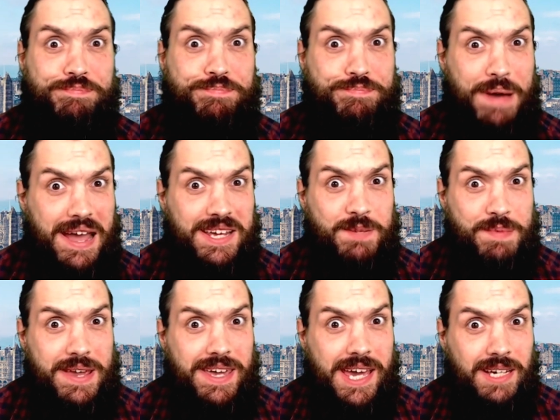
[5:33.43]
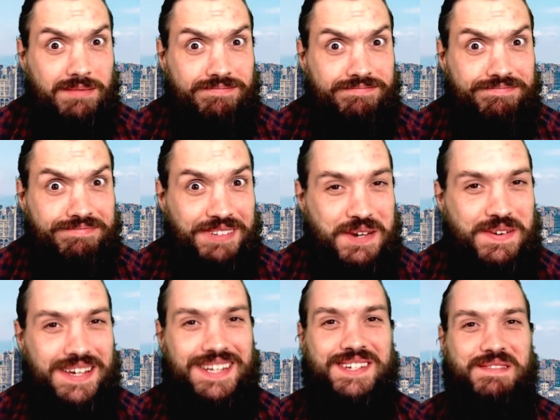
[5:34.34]
By speaking,
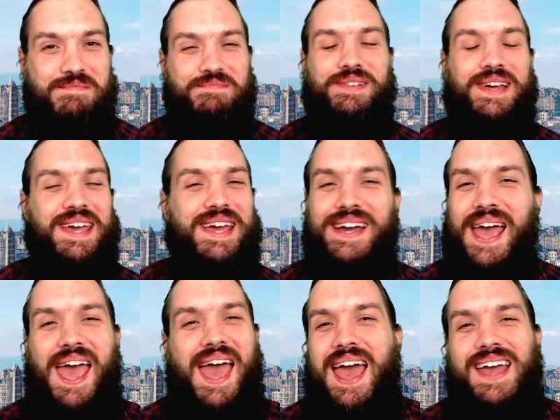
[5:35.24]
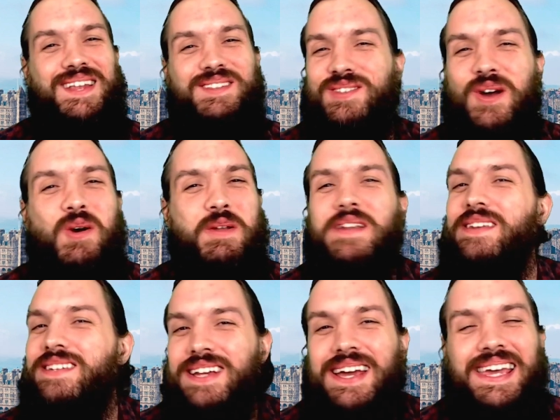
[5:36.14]
quite simply.
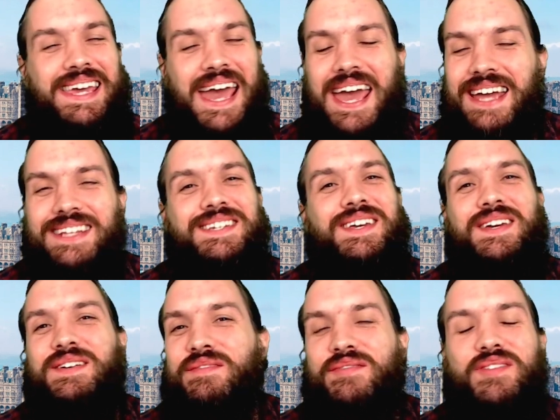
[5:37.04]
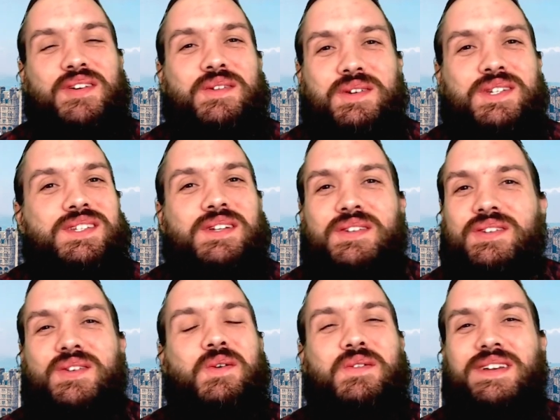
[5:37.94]
Don't get confused and
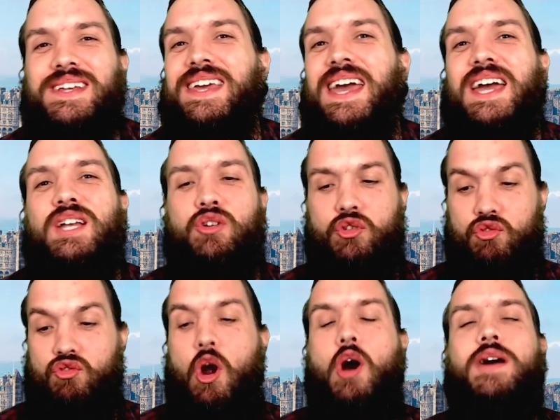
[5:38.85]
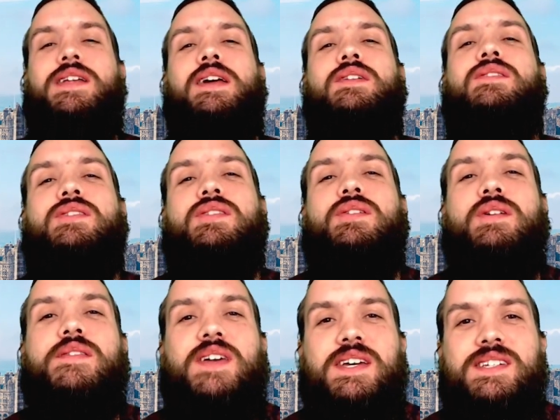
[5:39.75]
don't get drawn
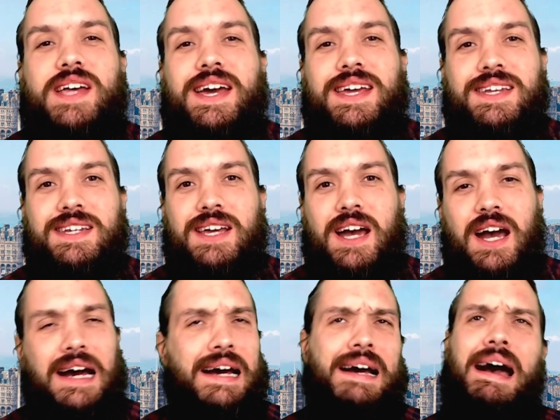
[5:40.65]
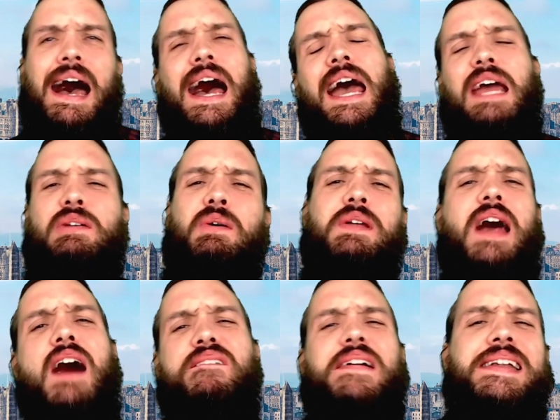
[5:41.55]
into this idea: I don't
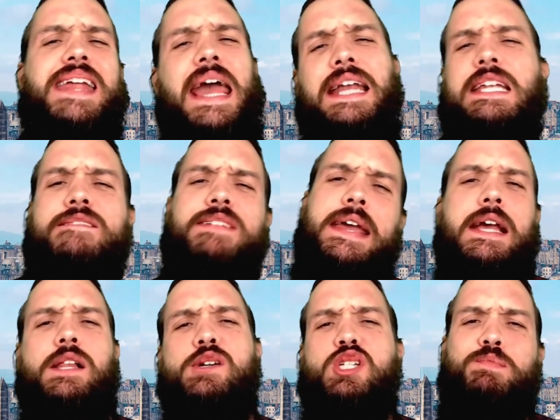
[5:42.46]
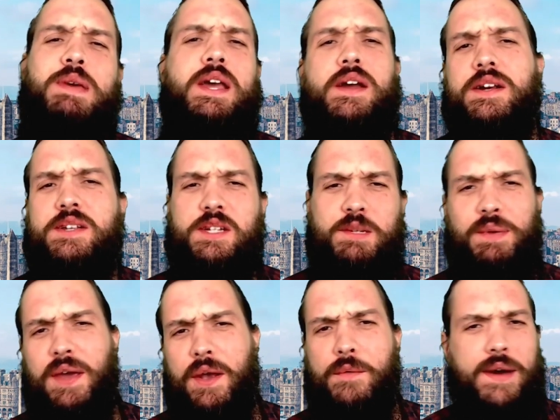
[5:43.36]
have a native English speaker to
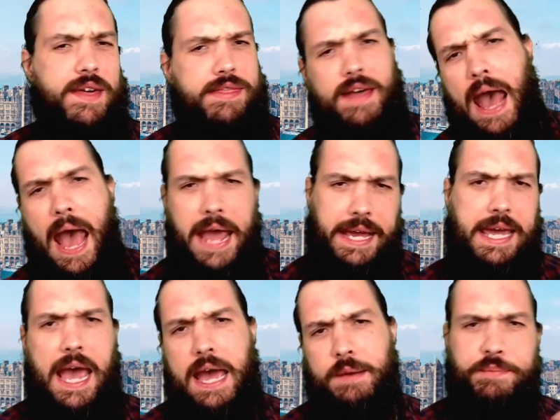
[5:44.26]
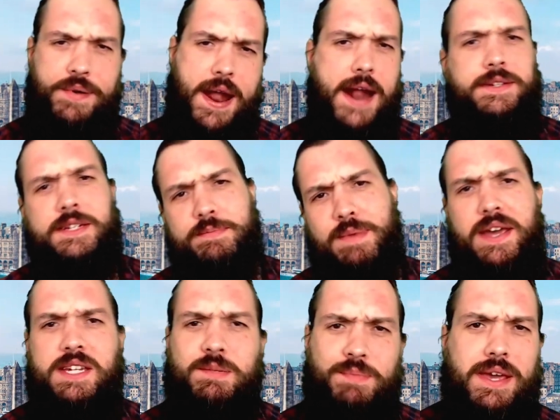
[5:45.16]
speak with, I can't practice my
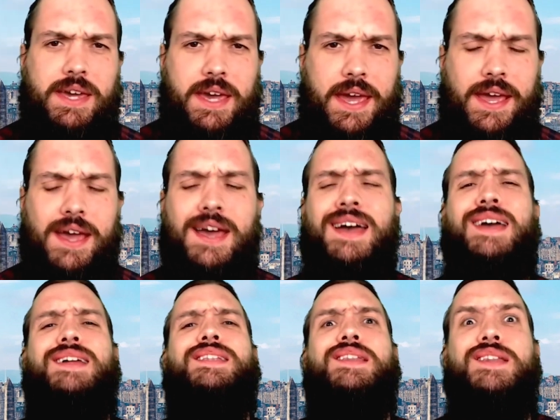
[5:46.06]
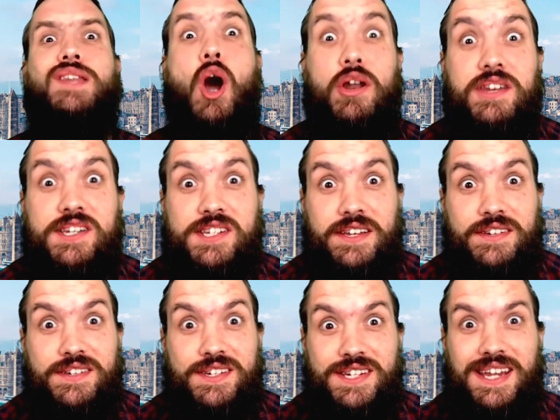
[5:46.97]
speaking.
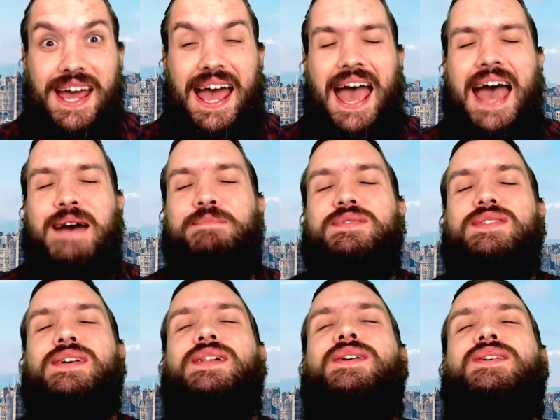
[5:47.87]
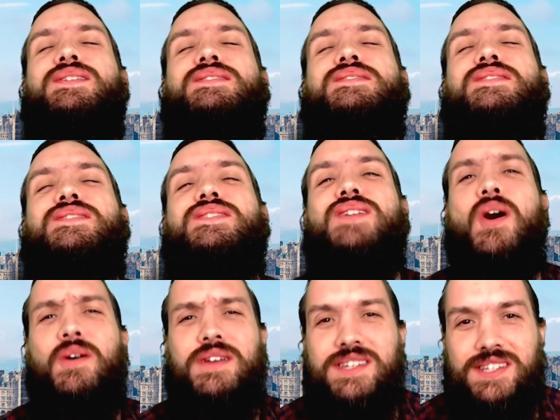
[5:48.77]
Nonsense. Absolute
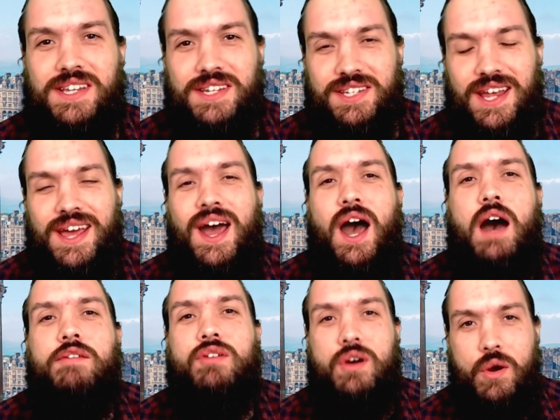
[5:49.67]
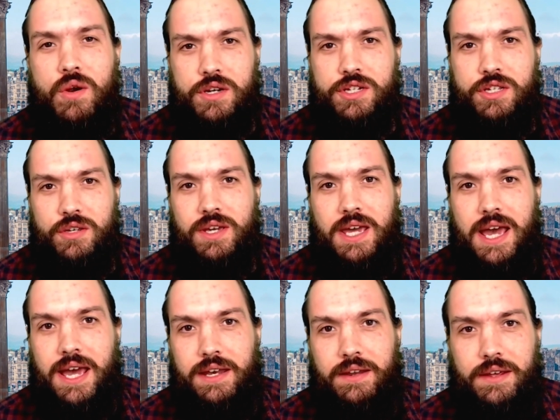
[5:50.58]
nonsense. Of course you
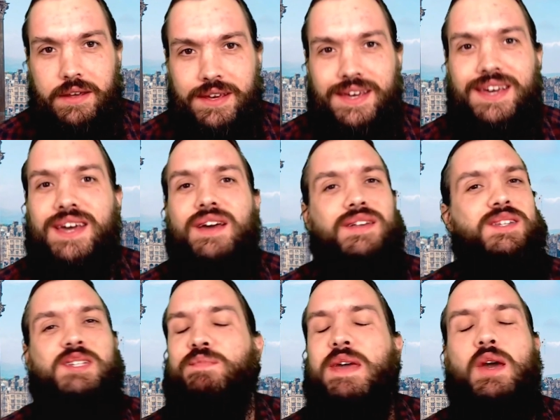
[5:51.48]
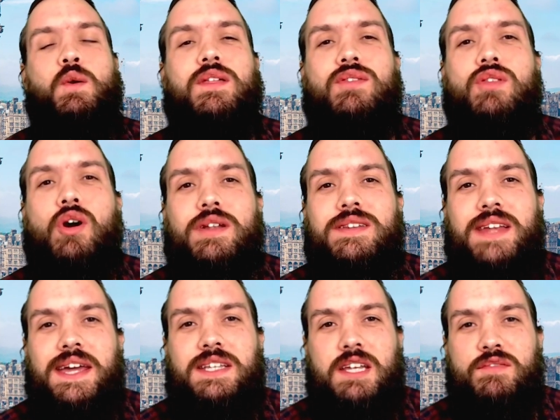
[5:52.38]
can. Speak with
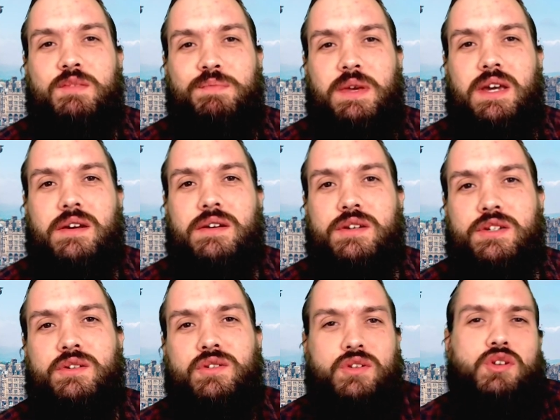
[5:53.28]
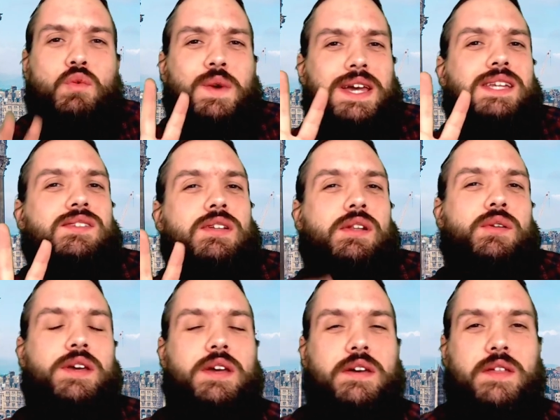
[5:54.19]
non-native speakers. There's two ways to
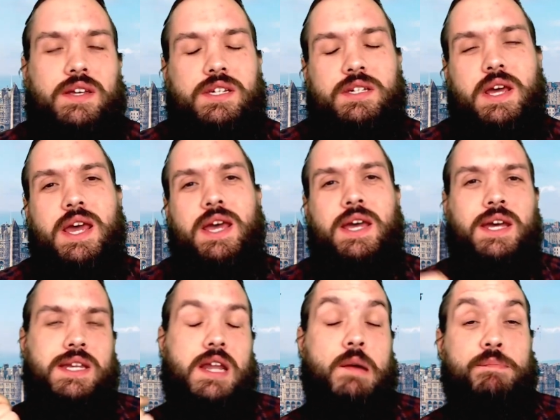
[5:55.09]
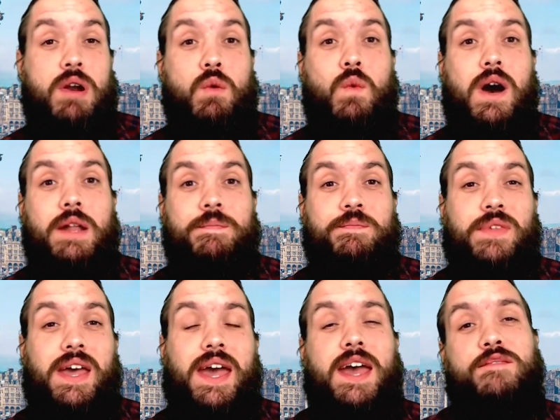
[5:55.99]
look at this. Number one,
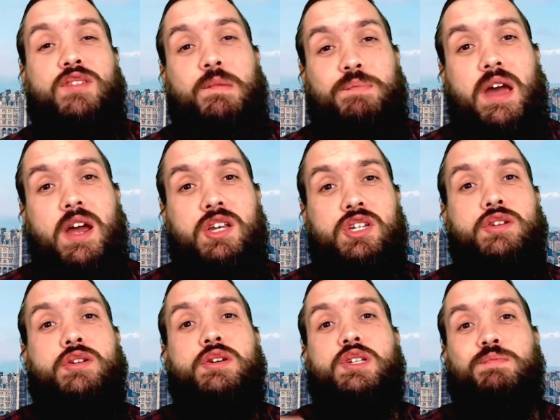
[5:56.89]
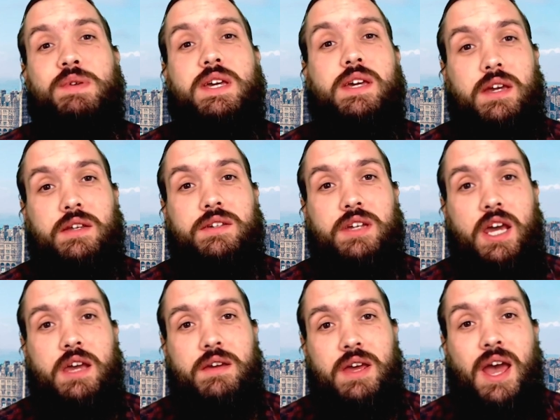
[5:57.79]
if the person you're speaking
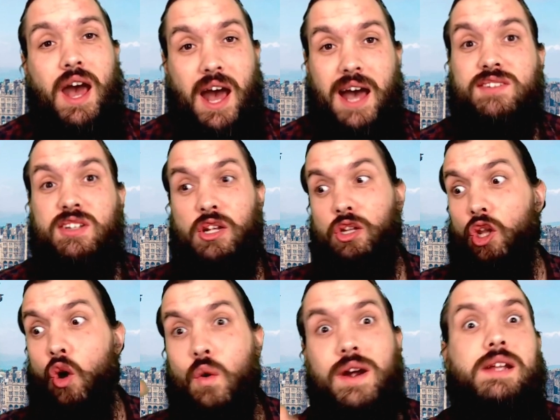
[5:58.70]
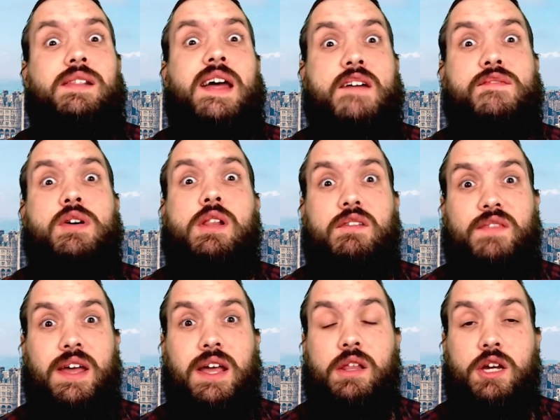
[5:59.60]
to has a lower level of
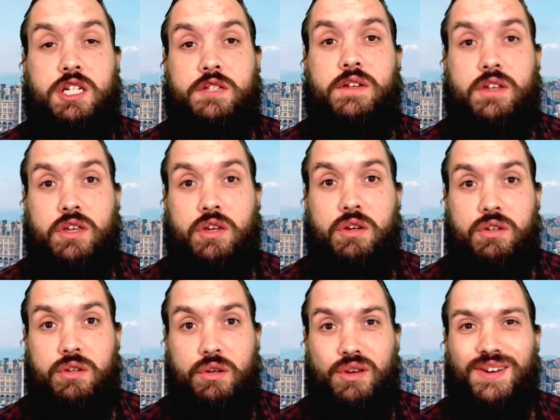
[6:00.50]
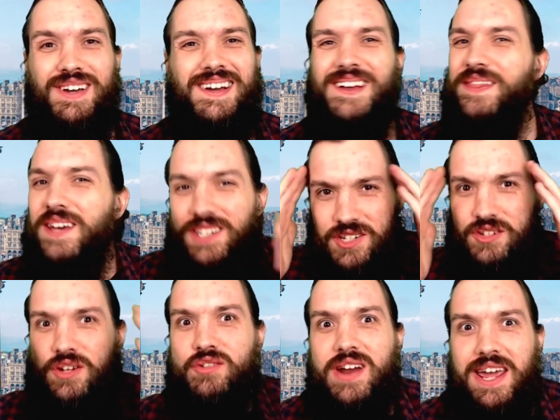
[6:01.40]
English than you do, this is
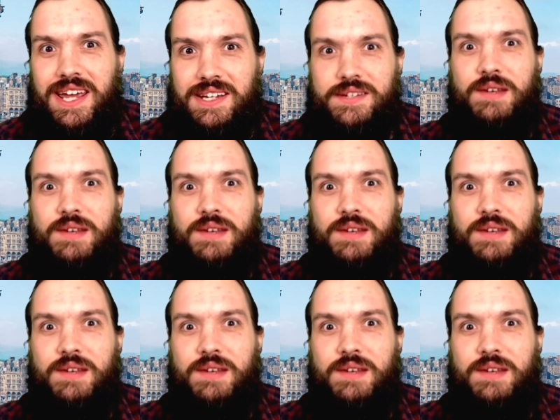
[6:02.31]
great,